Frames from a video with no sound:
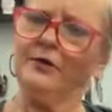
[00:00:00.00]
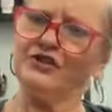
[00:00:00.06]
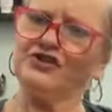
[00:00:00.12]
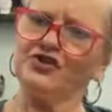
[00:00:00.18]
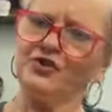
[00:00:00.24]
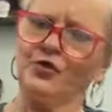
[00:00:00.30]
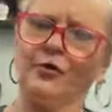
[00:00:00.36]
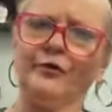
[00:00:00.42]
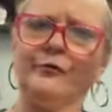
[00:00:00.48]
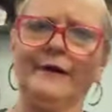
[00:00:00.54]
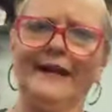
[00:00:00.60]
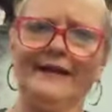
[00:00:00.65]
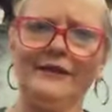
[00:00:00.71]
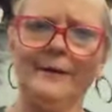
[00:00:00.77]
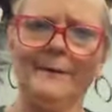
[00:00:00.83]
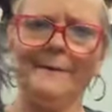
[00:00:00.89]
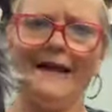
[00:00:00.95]
but shorter
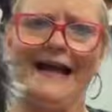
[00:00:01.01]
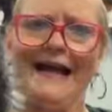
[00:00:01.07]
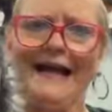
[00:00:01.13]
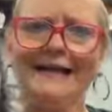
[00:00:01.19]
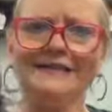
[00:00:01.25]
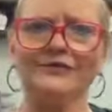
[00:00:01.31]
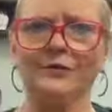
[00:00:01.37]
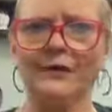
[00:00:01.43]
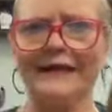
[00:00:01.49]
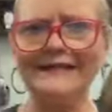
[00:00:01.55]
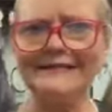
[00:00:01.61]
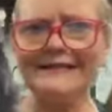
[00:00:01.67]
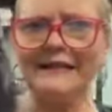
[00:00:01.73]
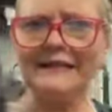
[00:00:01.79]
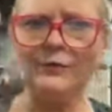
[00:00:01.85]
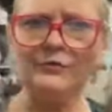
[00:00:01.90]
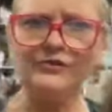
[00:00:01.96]
at the back. So I'd
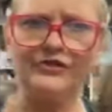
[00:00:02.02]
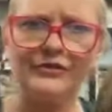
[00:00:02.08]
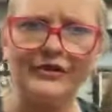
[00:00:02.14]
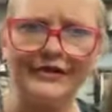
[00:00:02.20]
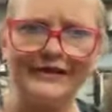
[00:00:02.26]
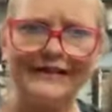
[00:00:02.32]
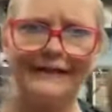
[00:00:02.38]
say those are the